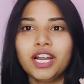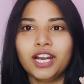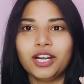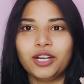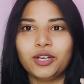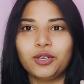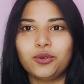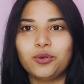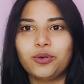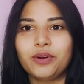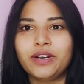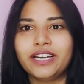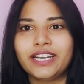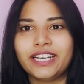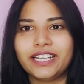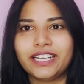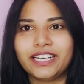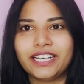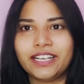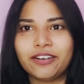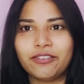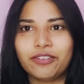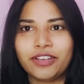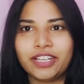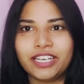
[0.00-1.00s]
do it
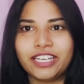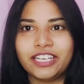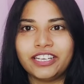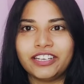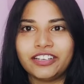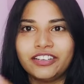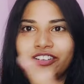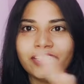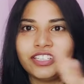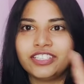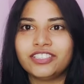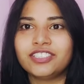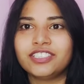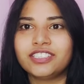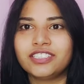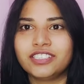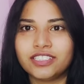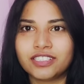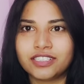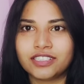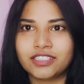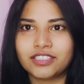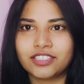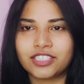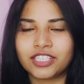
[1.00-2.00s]
in a very rigid
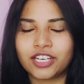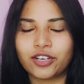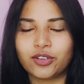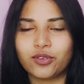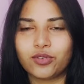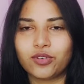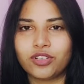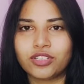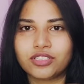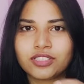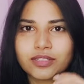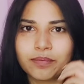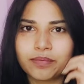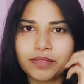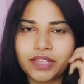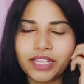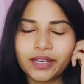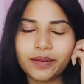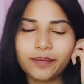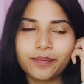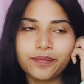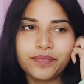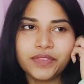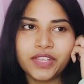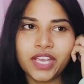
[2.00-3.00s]
schedule or
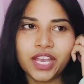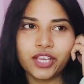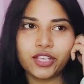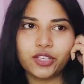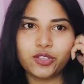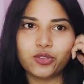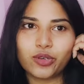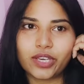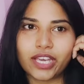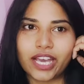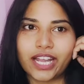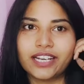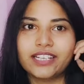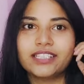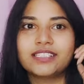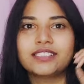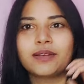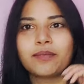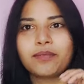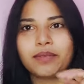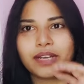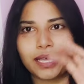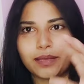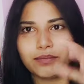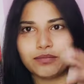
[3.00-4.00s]
something. You can
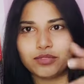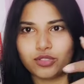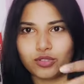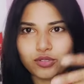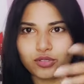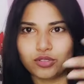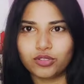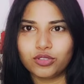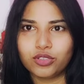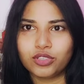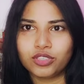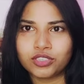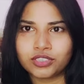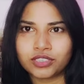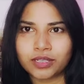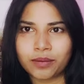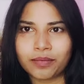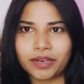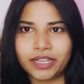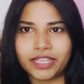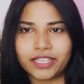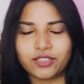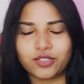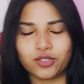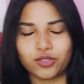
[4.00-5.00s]
sometimes, you know,
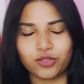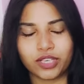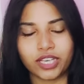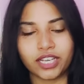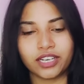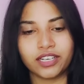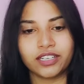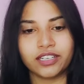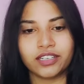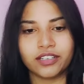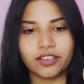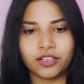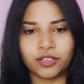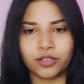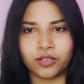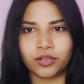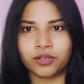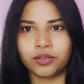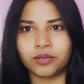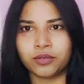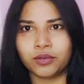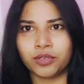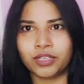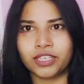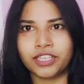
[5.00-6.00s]
some days you can
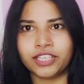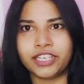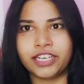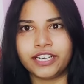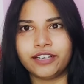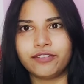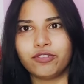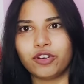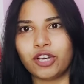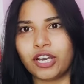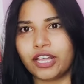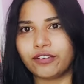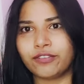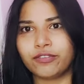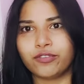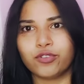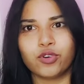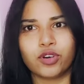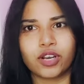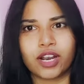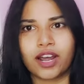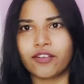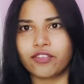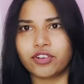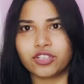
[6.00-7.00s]
only read for like
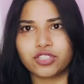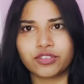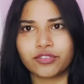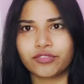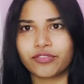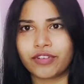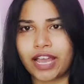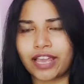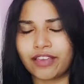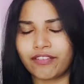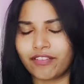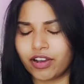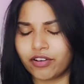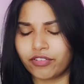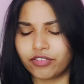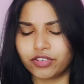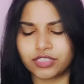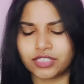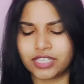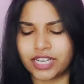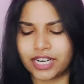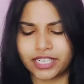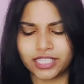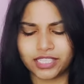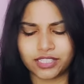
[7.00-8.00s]
4 hours or 5
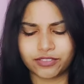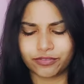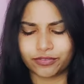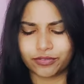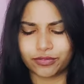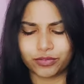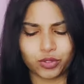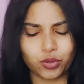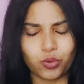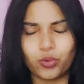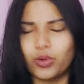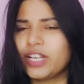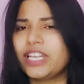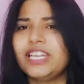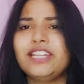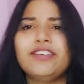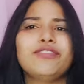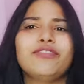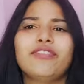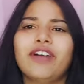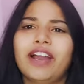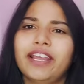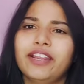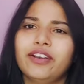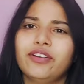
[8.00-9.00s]
hours. That is totally
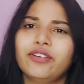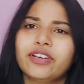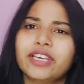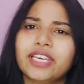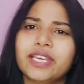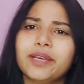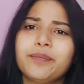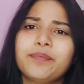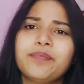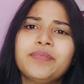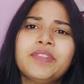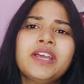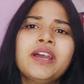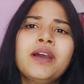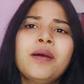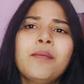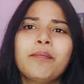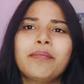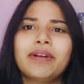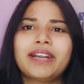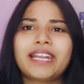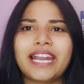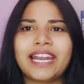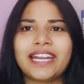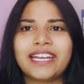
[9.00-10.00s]
fine, okay?
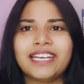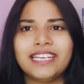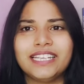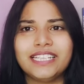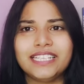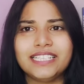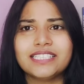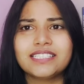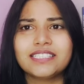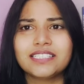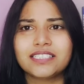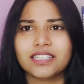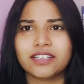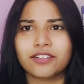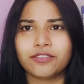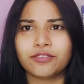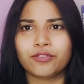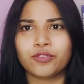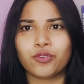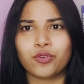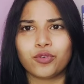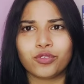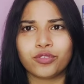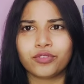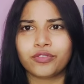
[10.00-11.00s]
But at least
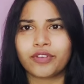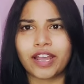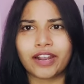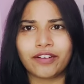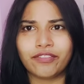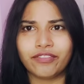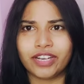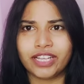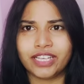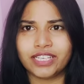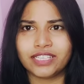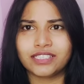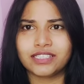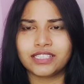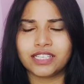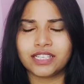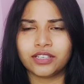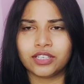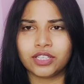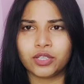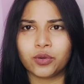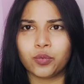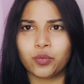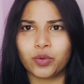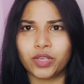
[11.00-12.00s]
4-5 days
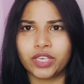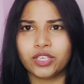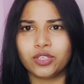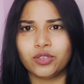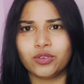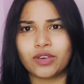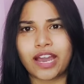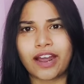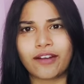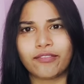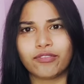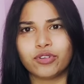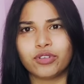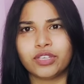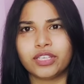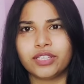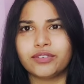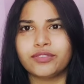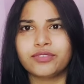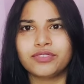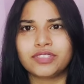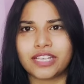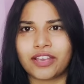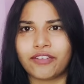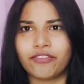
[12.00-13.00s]
in the week you have to
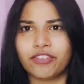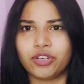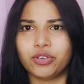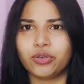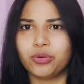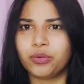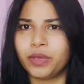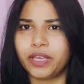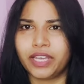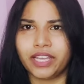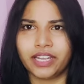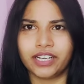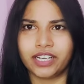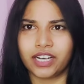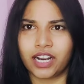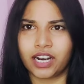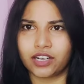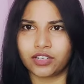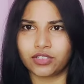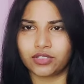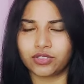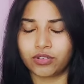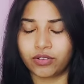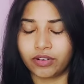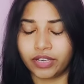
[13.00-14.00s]
give 7 to 8
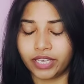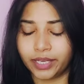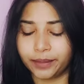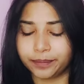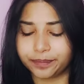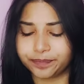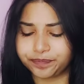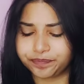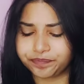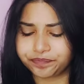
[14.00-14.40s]
hours, okay?